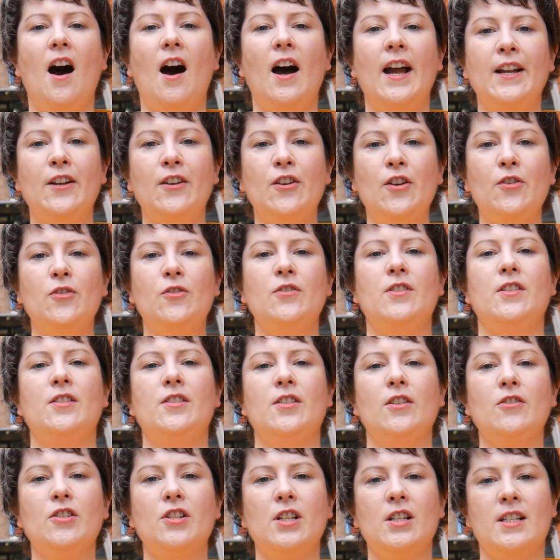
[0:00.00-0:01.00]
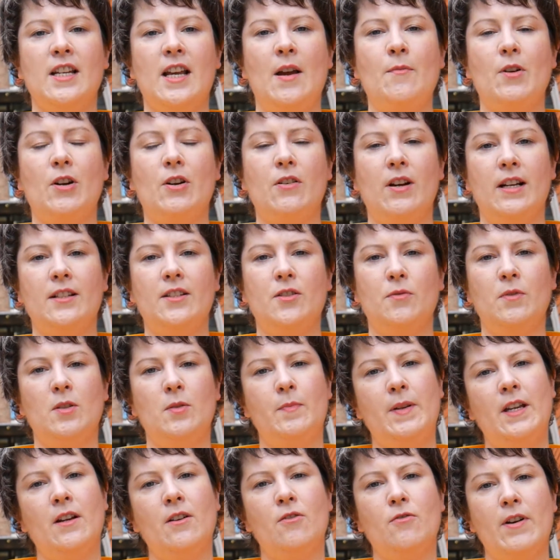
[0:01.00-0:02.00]
I know the Social Democrats will
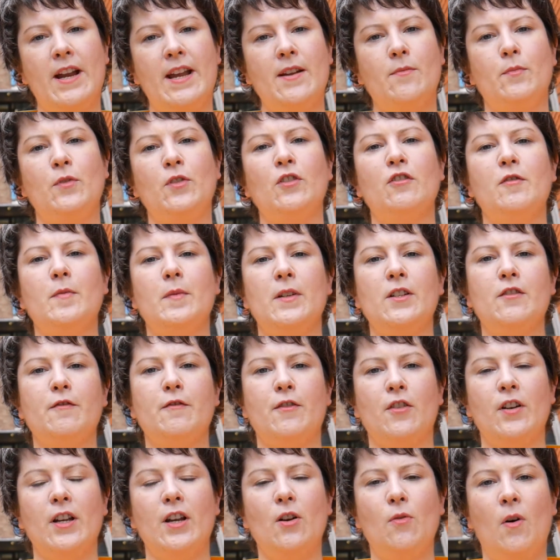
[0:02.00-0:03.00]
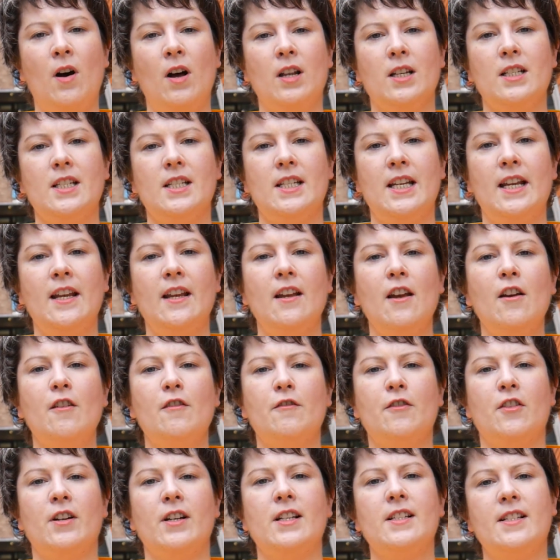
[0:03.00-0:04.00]
be a great movement for equality,
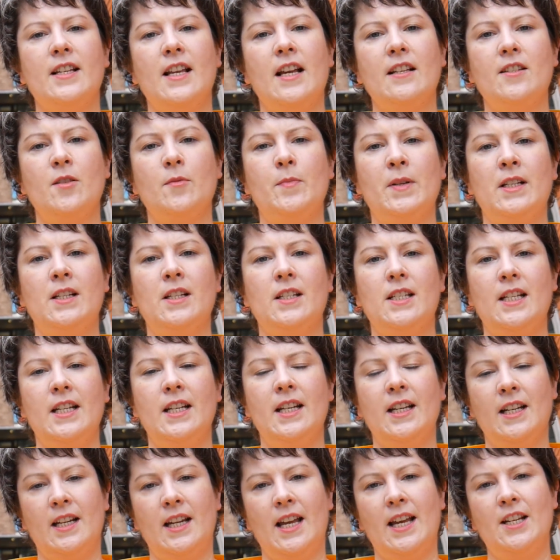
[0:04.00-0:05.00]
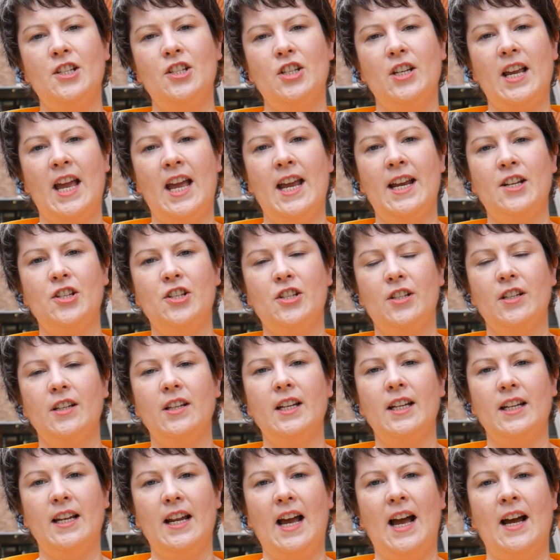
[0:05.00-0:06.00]
for accessibility in education,
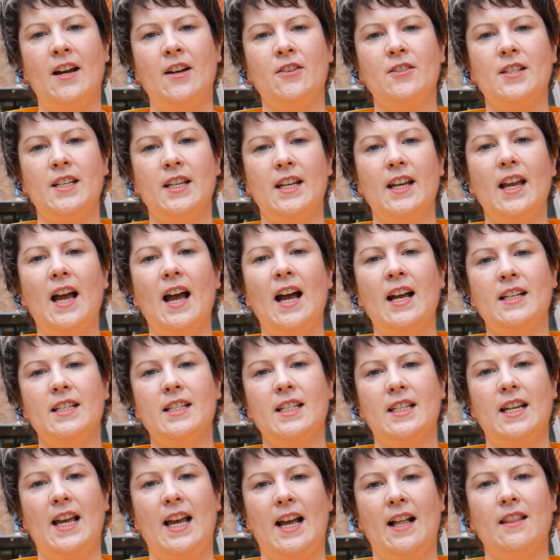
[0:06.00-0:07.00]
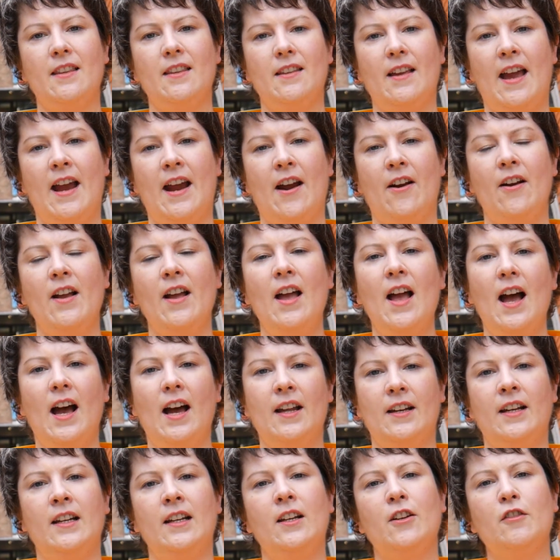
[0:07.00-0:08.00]
in housing and in healthcare,
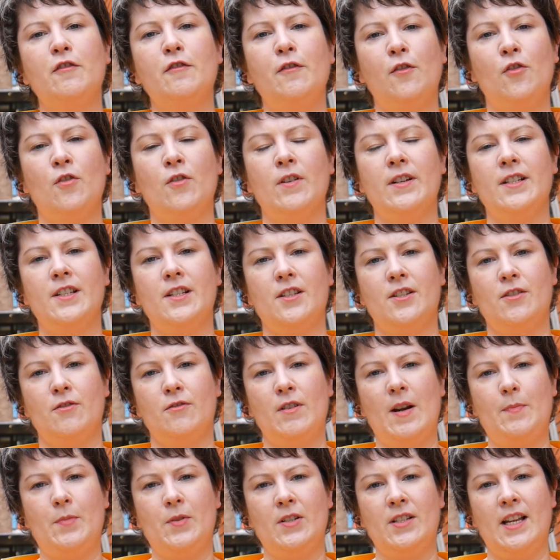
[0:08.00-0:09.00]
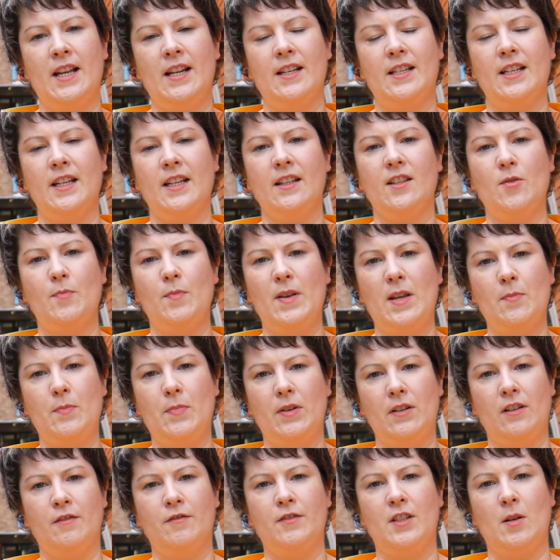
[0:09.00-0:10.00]
and I look forward to representing the
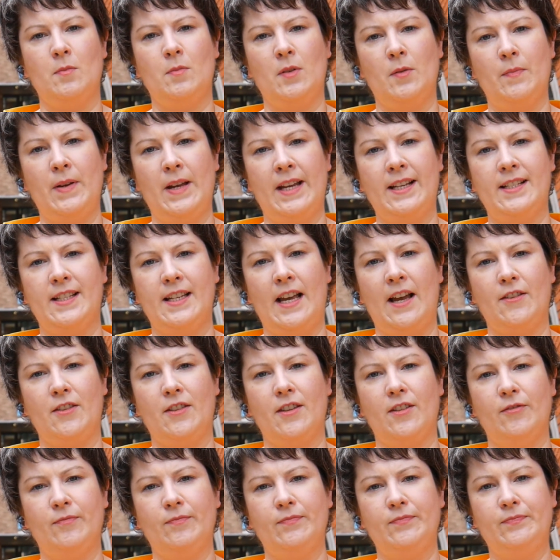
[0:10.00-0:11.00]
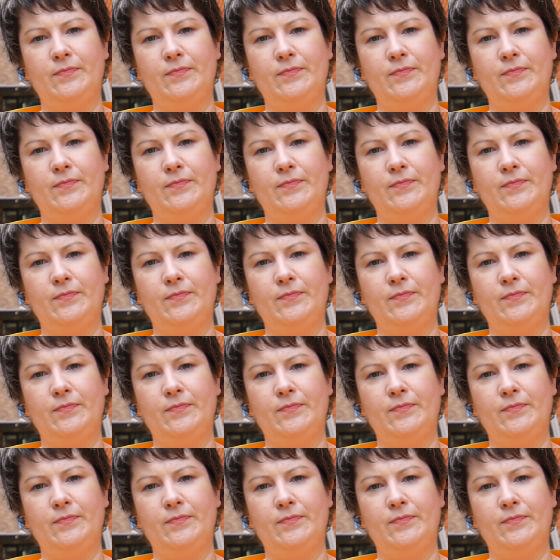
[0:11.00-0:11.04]
people of Dublin Bay South.